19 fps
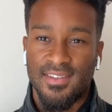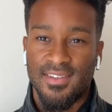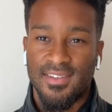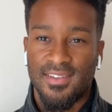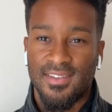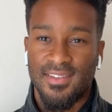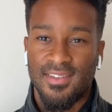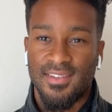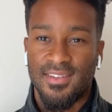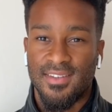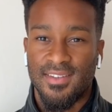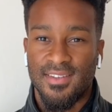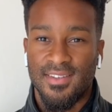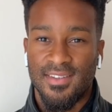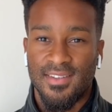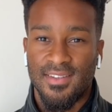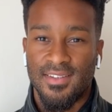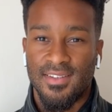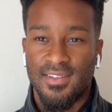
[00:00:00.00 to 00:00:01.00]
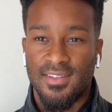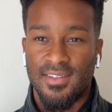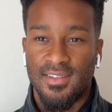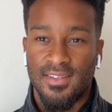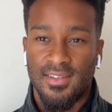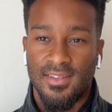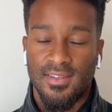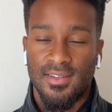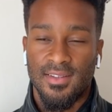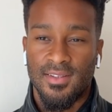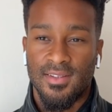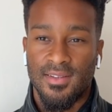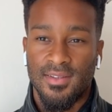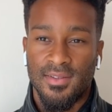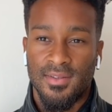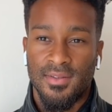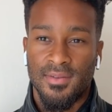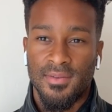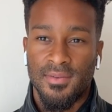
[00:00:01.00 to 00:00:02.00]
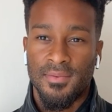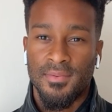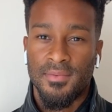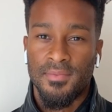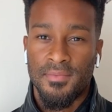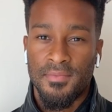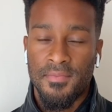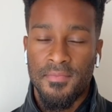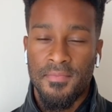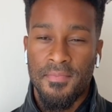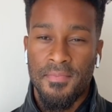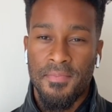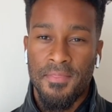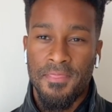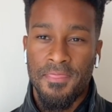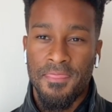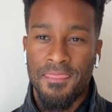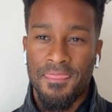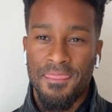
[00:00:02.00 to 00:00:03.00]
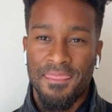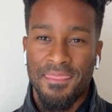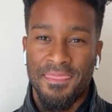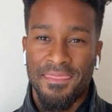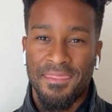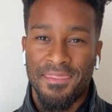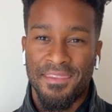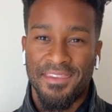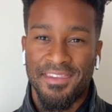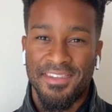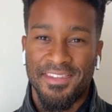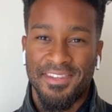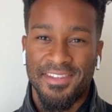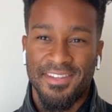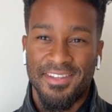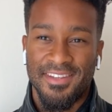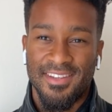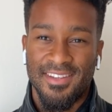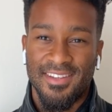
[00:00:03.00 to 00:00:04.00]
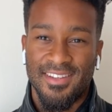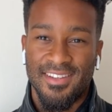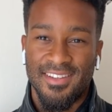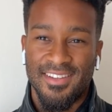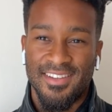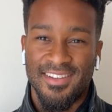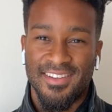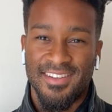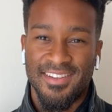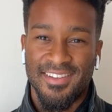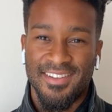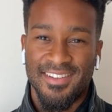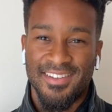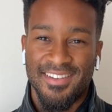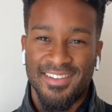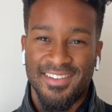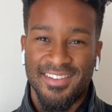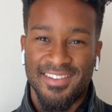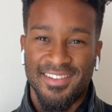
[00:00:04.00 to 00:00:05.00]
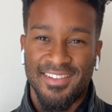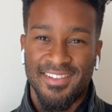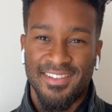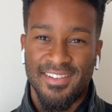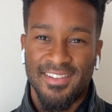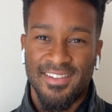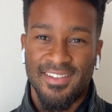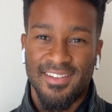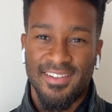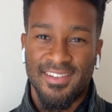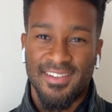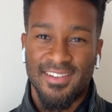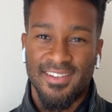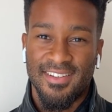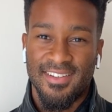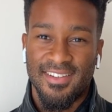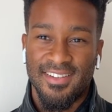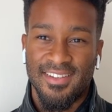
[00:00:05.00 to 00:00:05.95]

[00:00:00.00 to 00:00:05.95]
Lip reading: No words are spoken by the person on screen.